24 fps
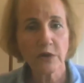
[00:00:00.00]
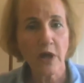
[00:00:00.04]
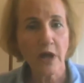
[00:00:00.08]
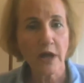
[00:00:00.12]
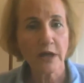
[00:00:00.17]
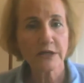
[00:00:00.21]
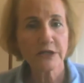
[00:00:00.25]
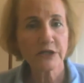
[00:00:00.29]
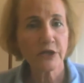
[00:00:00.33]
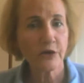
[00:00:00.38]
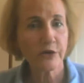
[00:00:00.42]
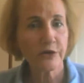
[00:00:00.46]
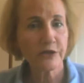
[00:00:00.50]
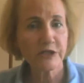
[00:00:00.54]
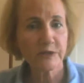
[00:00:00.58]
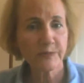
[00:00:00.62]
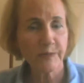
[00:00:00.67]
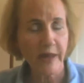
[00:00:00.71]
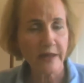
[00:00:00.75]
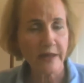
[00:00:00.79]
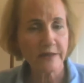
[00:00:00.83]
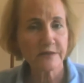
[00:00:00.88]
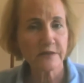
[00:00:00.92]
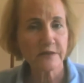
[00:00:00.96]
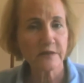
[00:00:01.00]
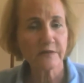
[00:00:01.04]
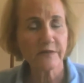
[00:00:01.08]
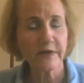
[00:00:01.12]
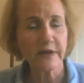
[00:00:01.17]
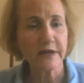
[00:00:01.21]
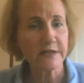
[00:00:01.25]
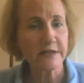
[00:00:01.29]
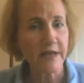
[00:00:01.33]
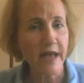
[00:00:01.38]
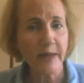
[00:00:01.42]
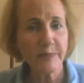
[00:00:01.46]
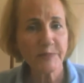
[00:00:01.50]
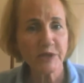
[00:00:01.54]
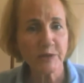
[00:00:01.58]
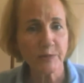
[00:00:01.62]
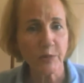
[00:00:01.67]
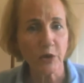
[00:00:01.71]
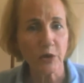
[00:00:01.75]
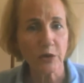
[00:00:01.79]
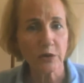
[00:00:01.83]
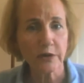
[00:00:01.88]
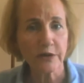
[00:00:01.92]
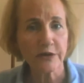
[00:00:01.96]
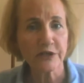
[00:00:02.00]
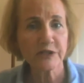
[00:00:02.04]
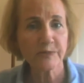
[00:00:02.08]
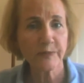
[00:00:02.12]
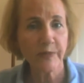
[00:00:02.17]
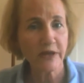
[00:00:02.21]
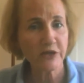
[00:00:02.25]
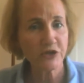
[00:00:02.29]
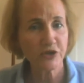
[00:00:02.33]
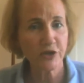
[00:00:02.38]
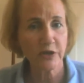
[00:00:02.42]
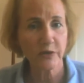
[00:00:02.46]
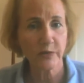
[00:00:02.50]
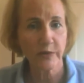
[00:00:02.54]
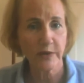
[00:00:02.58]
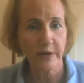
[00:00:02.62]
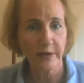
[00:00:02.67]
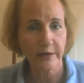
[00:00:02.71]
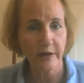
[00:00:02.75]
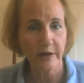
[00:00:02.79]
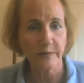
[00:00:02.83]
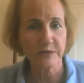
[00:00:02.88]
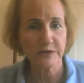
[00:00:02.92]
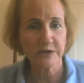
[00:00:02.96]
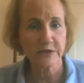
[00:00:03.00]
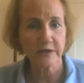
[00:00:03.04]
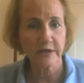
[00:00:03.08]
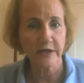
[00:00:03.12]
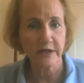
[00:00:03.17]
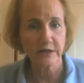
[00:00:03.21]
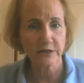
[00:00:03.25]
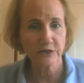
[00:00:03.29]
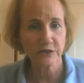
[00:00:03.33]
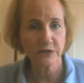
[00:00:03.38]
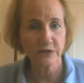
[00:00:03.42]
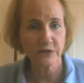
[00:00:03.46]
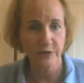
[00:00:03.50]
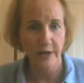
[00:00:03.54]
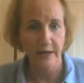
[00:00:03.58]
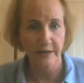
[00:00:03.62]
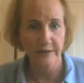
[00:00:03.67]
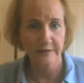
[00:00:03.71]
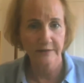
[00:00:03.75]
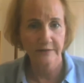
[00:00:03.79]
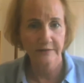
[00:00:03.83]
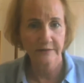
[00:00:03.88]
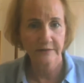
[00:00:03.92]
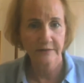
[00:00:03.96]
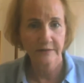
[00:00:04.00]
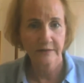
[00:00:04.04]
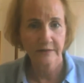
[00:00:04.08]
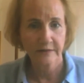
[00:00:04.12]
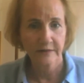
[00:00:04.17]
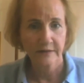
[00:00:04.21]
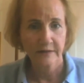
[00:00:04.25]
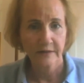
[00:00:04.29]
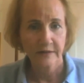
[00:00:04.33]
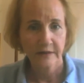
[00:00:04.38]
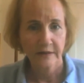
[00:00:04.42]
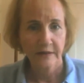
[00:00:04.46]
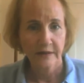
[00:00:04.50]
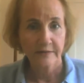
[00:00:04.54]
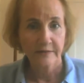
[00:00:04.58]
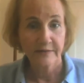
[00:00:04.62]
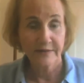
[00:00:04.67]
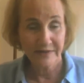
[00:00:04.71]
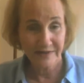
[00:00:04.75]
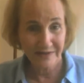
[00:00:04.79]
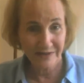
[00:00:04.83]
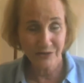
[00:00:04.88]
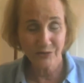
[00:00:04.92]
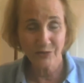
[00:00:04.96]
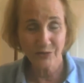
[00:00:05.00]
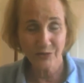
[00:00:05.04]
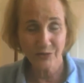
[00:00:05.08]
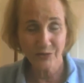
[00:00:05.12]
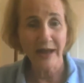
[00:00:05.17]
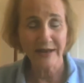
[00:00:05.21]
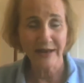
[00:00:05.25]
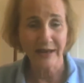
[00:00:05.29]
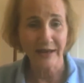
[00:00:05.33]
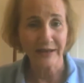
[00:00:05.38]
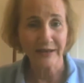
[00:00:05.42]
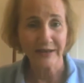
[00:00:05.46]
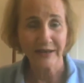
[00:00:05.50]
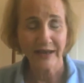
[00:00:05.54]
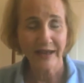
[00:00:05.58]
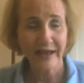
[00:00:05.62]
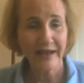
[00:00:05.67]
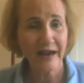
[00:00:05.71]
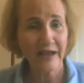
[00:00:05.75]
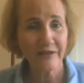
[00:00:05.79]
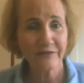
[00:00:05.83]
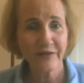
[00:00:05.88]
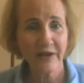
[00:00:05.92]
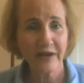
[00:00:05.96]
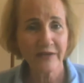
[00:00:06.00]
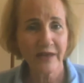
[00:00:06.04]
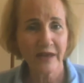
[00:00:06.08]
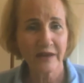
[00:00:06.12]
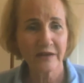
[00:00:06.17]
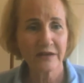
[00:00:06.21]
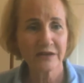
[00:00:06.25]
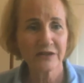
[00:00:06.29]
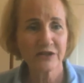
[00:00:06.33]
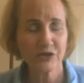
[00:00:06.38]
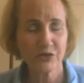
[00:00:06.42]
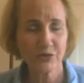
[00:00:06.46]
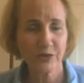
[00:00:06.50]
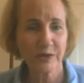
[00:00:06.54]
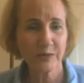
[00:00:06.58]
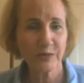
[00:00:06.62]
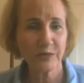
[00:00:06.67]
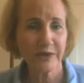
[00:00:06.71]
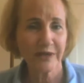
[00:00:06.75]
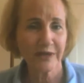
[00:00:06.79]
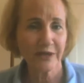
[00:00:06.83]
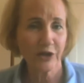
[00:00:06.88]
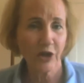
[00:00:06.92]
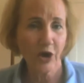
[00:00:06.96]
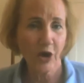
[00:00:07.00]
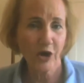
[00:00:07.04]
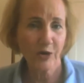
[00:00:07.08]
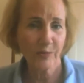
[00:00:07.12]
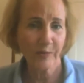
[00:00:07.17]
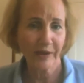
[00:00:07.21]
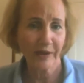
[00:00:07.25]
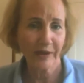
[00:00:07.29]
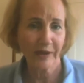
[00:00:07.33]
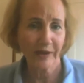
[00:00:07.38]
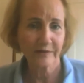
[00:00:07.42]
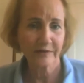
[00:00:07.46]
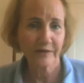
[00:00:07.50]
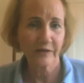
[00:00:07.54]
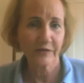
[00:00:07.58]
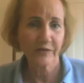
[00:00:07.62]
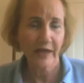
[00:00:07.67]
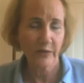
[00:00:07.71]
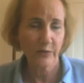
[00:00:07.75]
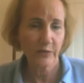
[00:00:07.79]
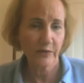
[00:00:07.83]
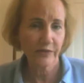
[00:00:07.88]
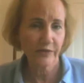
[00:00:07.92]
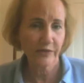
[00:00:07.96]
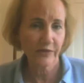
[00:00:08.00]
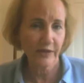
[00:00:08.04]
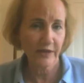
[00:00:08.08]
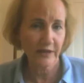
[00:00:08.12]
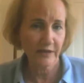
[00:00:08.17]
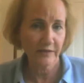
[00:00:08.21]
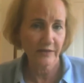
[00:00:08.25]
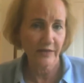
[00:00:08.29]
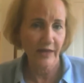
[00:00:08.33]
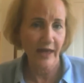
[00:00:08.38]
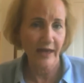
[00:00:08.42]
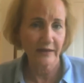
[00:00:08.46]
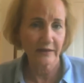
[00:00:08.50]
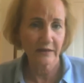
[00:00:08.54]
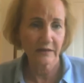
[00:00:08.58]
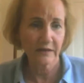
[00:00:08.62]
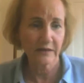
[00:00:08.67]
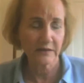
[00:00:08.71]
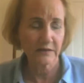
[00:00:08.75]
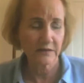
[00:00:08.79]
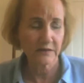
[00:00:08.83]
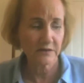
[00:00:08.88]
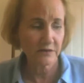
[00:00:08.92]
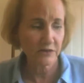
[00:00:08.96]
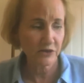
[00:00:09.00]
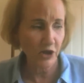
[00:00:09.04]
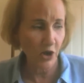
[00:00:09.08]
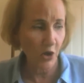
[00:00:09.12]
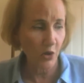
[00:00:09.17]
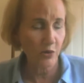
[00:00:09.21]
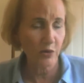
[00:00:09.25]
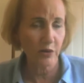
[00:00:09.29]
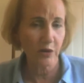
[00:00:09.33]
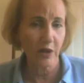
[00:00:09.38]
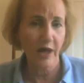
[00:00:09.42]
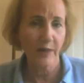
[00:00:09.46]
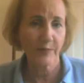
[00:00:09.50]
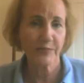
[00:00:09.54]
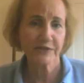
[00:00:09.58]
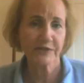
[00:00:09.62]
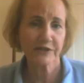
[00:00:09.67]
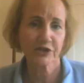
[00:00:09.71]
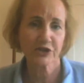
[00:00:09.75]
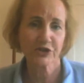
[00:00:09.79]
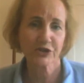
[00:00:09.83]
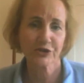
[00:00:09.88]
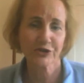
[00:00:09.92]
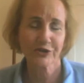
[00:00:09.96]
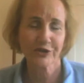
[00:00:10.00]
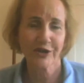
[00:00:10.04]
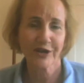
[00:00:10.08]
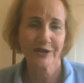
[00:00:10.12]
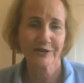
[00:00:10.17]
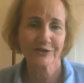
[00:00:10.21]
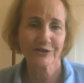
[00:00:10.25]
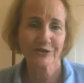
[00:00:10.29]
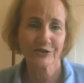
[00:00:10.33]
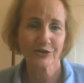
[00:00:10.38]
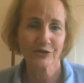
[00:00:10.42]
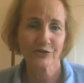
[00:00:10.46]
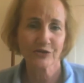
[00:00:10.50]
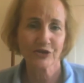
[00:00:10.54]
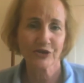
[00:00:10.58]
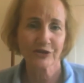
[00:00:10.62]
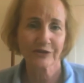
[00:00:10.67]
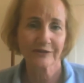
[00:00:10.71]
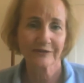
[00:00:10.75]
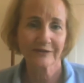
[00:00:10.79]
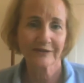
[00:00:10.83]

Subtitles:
laws are expansive and adaptable, especially when it comes to the internet. This is in writing, and I find that extremely alarming that they would think that in total opposition to the Constitution.